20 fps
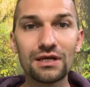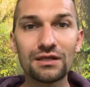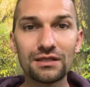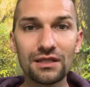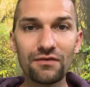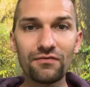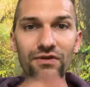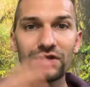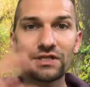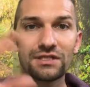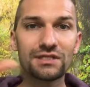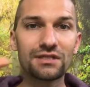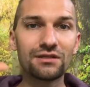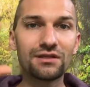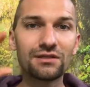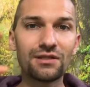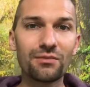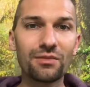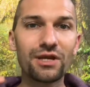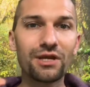Then there is the
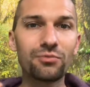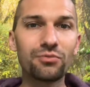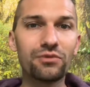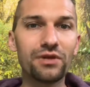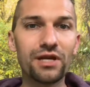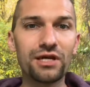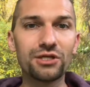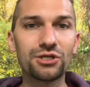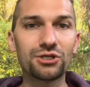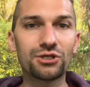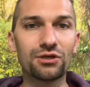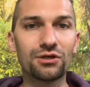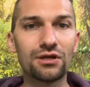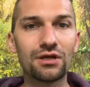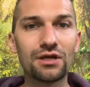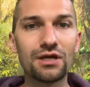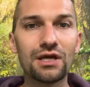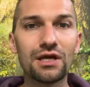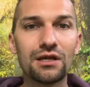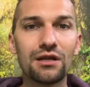data
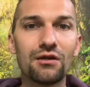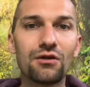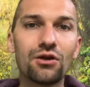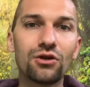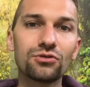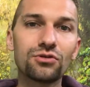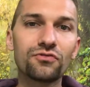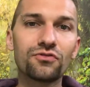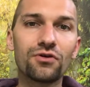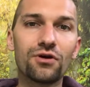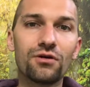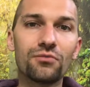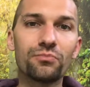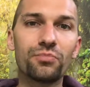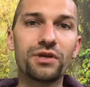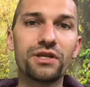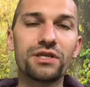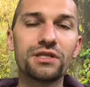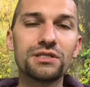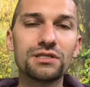manipulation. Now a lot of
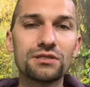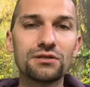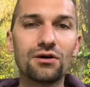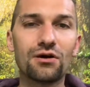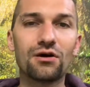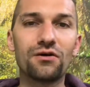companies